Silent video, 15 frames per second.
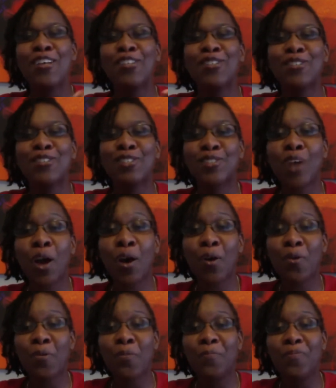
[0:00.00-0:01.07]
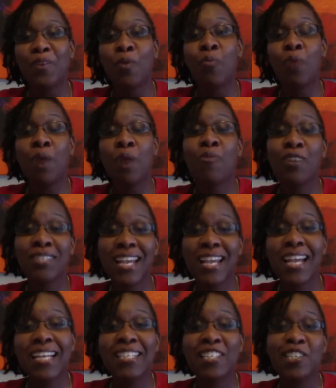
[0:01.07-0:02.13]
So what we're
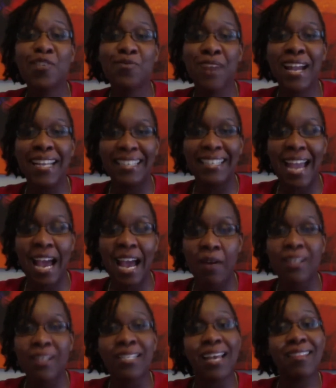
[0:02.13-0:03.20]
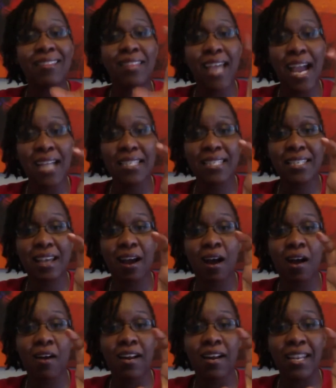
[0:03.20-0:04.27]
saying to you right now is that that's
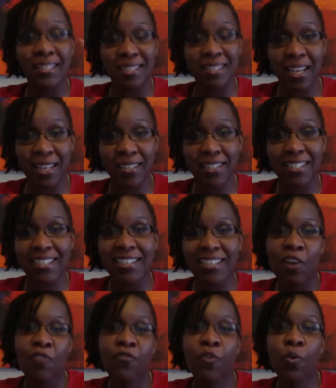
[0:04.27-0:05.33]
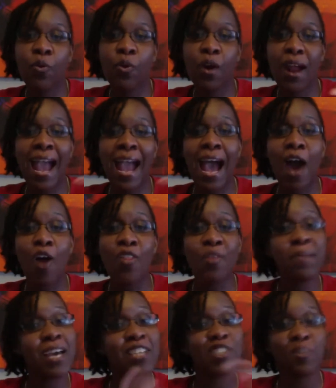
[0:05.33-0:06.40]
our intent for how the
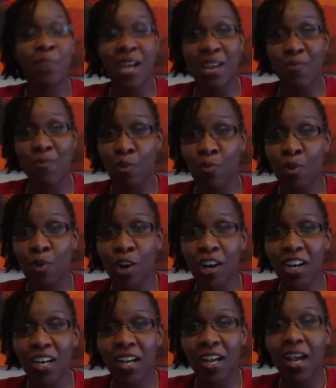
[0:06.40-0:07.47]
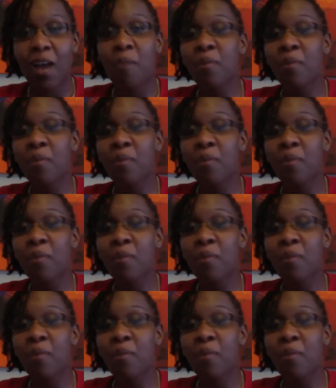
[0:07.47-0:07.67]
mastermind will work.